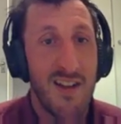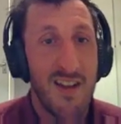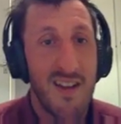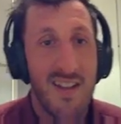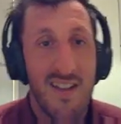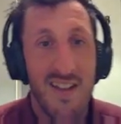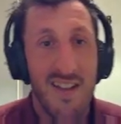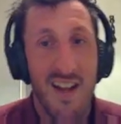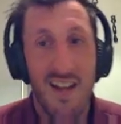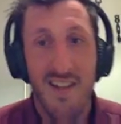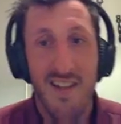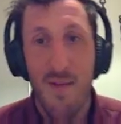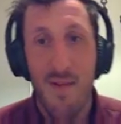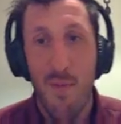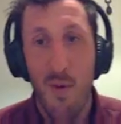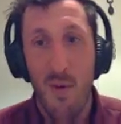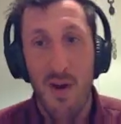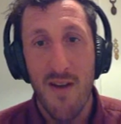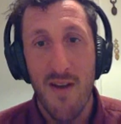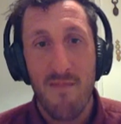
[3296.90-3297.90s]
So that's number
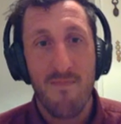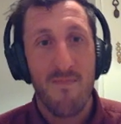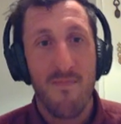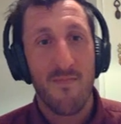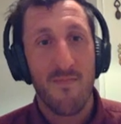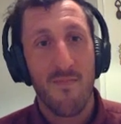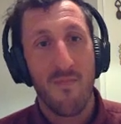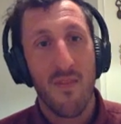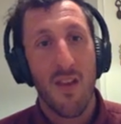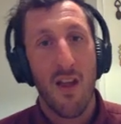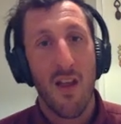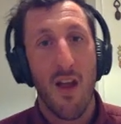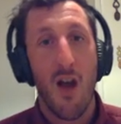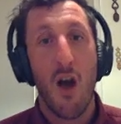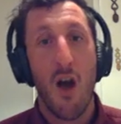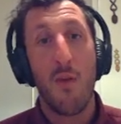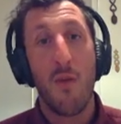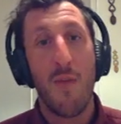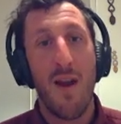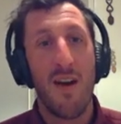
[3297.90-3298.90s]
1.
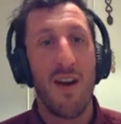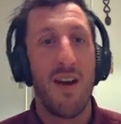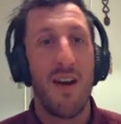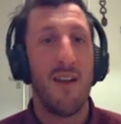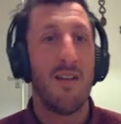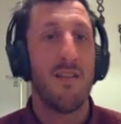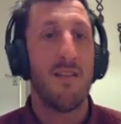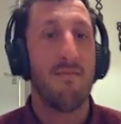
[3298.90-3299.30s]
Oh, Mary,